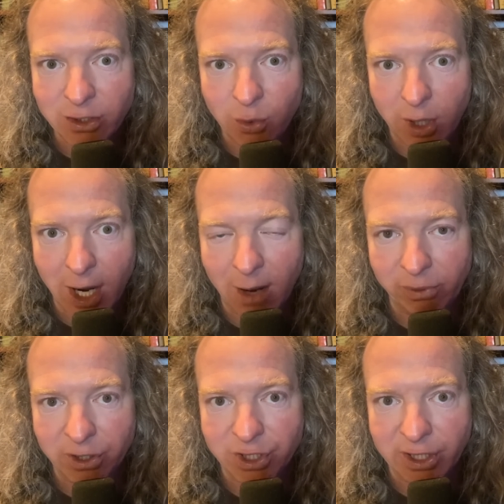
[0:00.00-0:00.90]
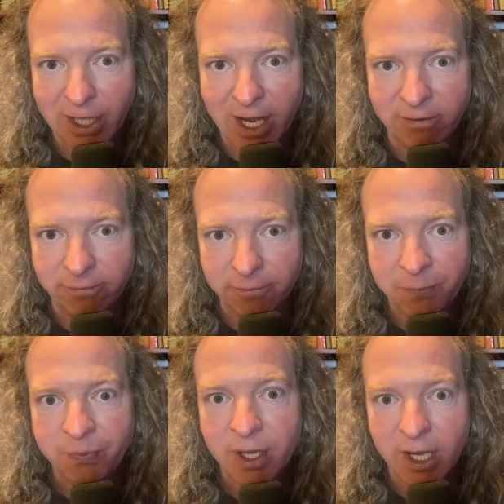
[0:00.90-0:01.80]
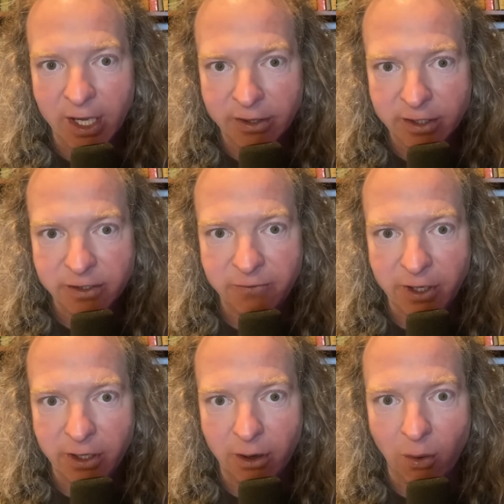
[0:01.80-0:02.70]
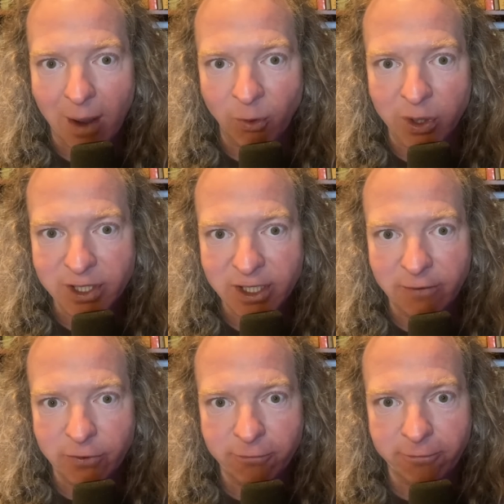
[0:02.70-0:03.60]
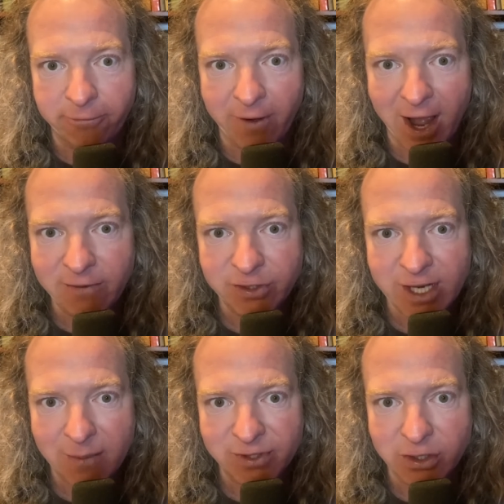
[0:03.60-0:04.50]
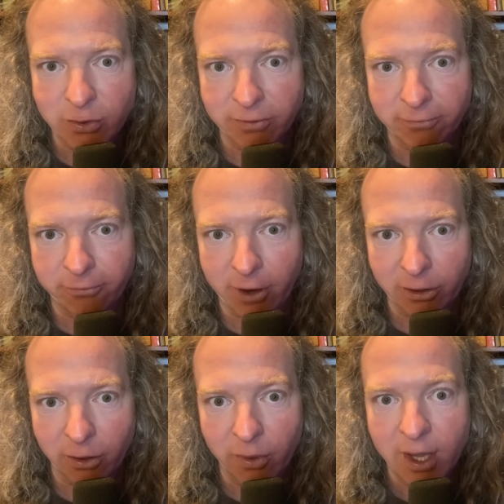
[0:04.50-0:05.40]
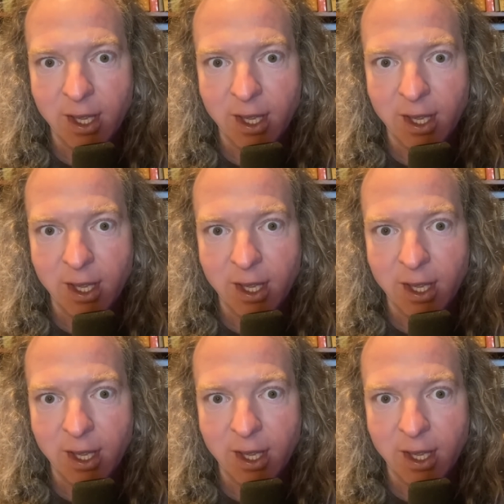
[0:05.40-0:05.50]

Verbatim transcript: to accomplish in life, in this video, I'm going to give you five steps that you can follow